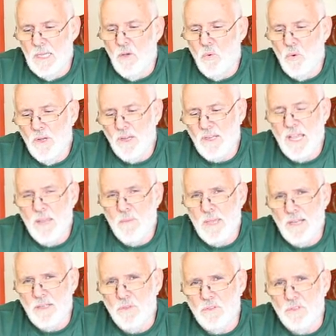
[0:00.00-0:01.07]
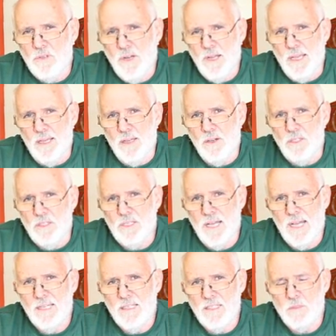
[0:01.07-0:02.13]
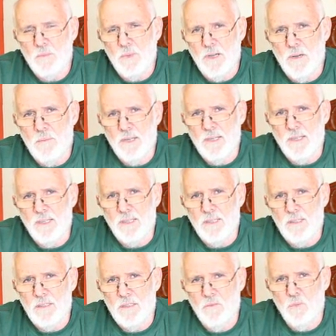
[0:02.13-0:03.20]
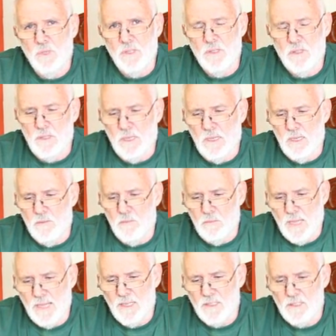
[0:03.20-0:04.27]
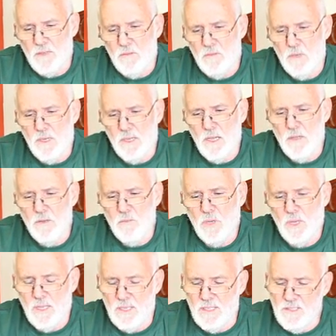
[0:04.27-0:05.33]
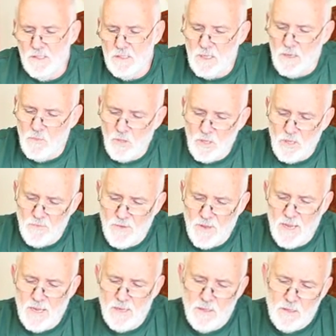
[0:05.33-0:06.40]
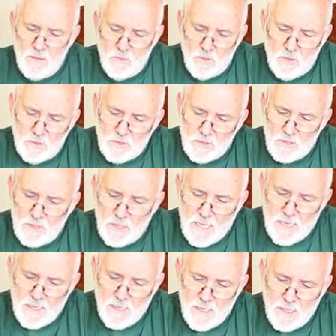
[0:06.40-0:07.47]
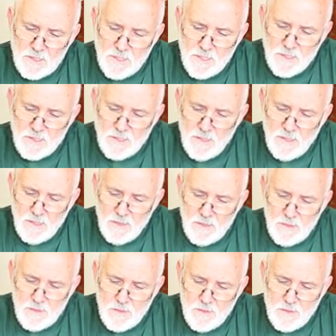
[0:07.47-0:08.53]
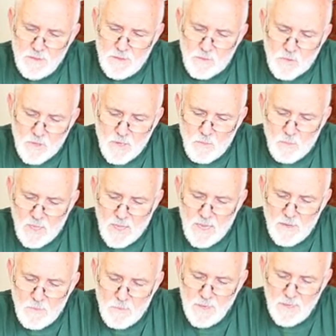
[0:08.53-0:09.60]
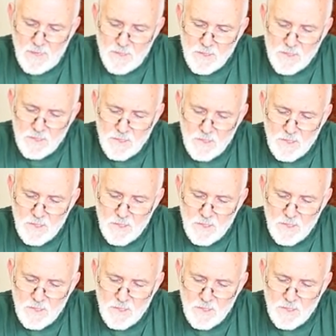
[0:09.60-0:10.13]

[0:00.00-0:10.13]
When I came back to Australia, I started experimenting with making some of my own planes, and what I found was that a 60 degree blade pitch